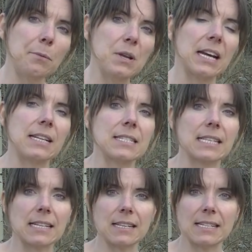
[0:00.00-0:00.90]
We've got to
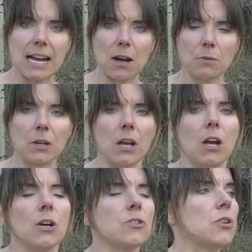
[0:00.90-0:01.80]
send it down
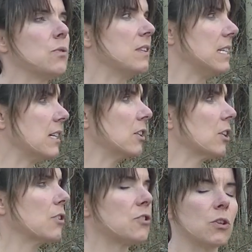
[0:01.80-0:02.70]
to the
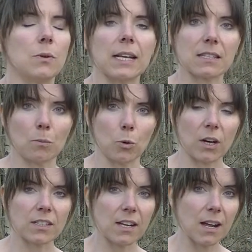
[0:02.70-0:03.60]
dealer to get some
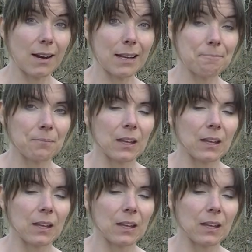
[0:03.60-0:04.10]
work done on it,